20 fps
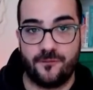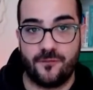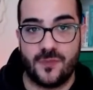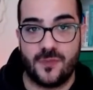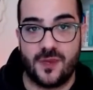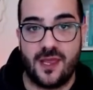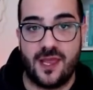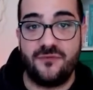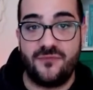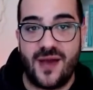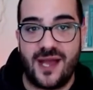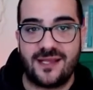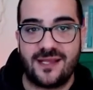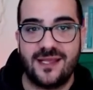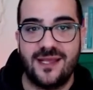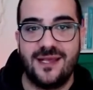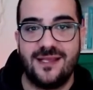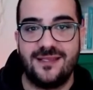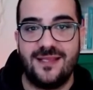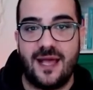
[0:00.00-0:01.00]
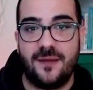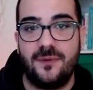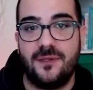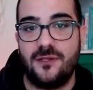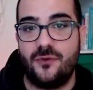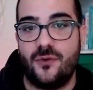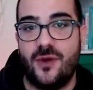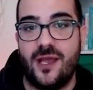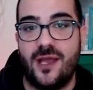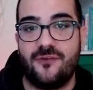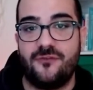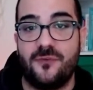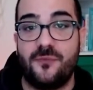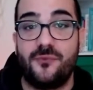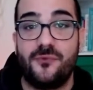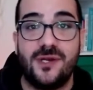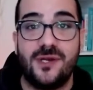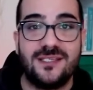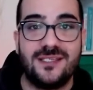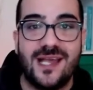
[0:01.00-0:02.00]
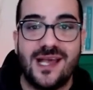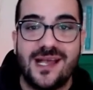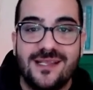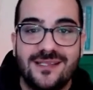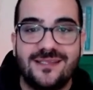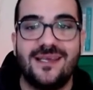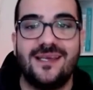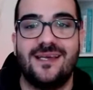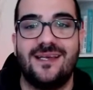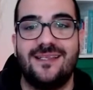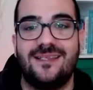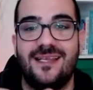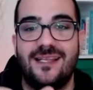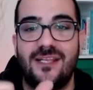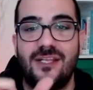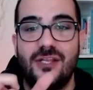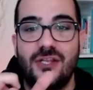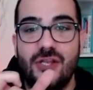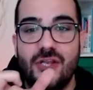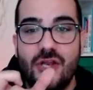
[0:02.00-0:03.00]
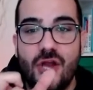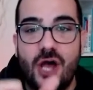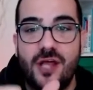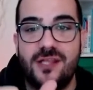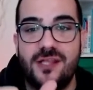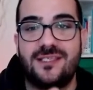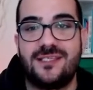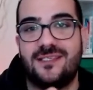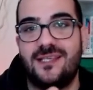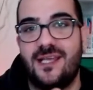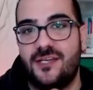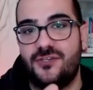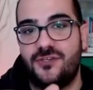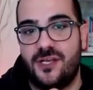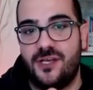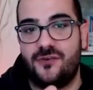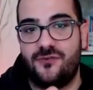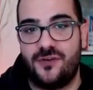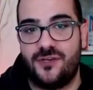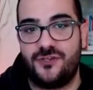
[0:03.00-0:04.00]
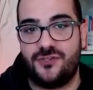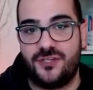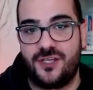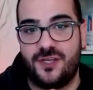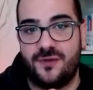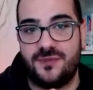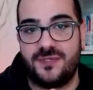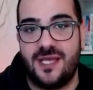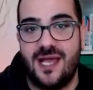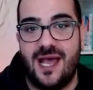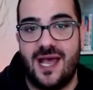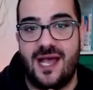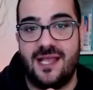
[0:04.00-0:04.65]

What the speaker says: In fact, WA represents the non-stationary regimes,